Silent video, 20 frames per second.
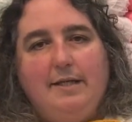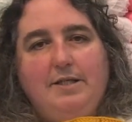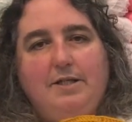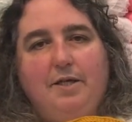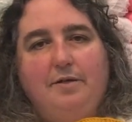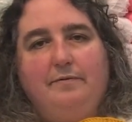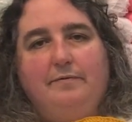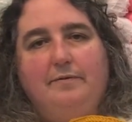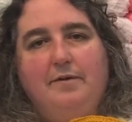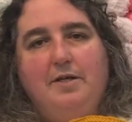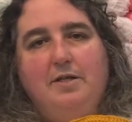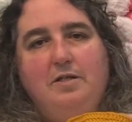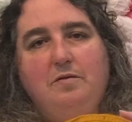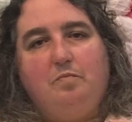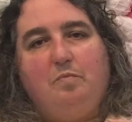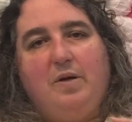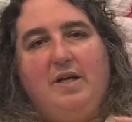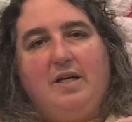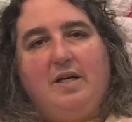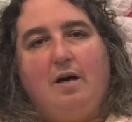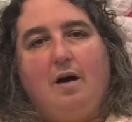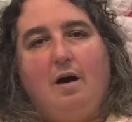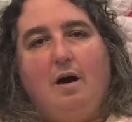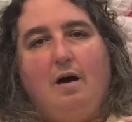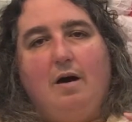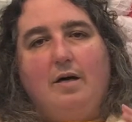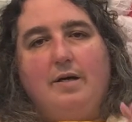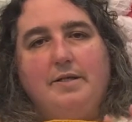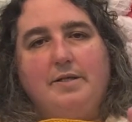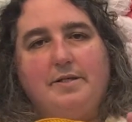different
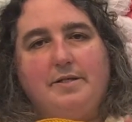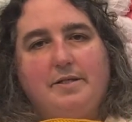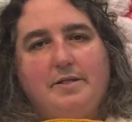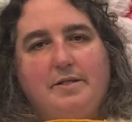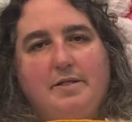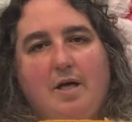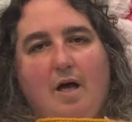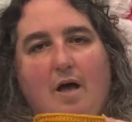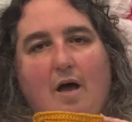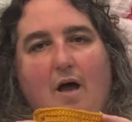because